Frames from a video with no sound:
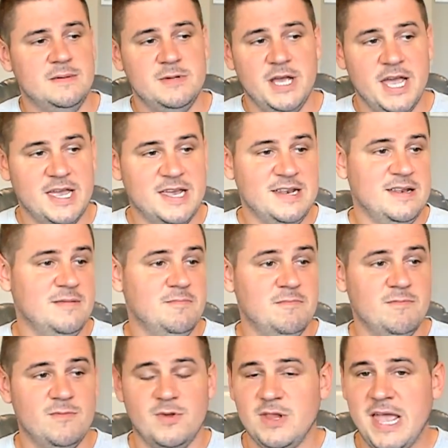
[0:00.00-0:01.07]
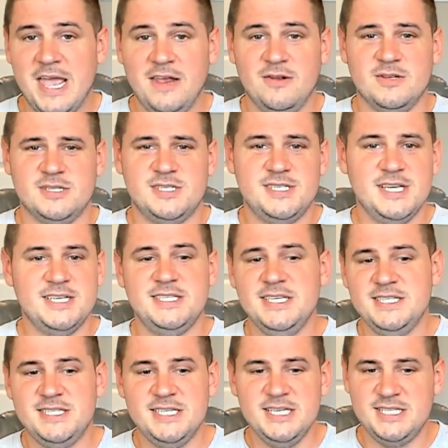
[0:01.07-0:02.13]
It can handle 60
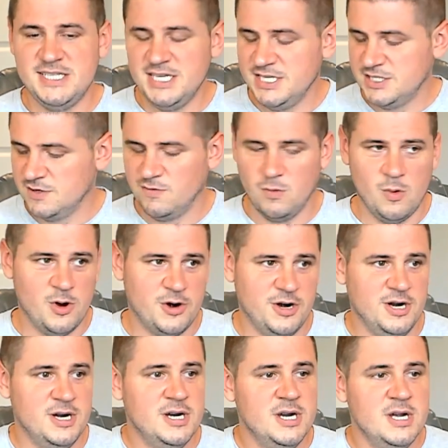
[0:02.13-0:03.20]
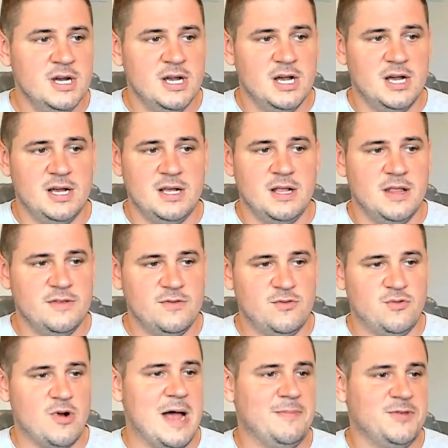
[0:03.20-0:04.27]
cc's of water
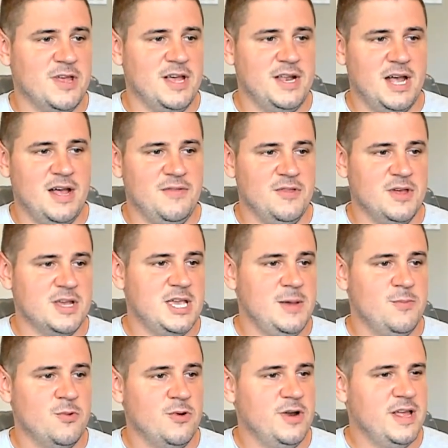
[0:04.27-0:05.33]
dropped on the keyboard.